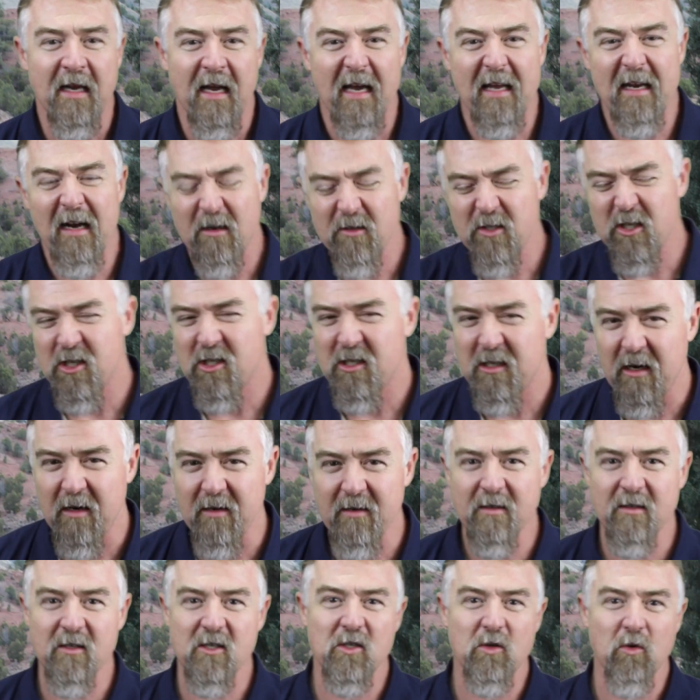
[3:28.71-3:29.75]
And I'll just tell
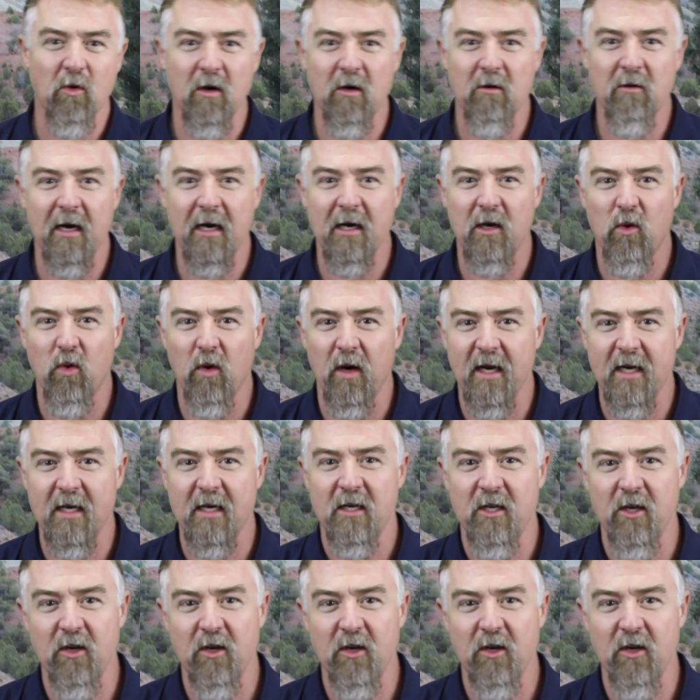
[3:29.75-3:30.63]
you the story right quick.